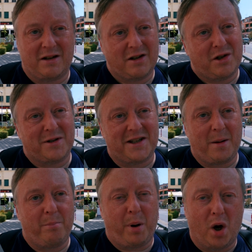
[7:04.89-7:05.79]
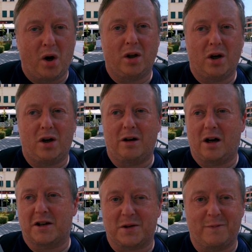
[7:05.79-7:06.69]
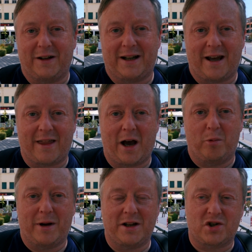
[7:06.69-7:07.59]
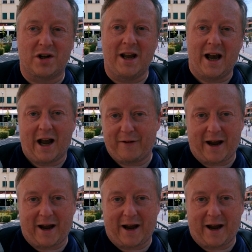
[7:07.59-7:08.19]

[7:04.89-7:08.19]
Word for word: she was saying polo or something like that which I,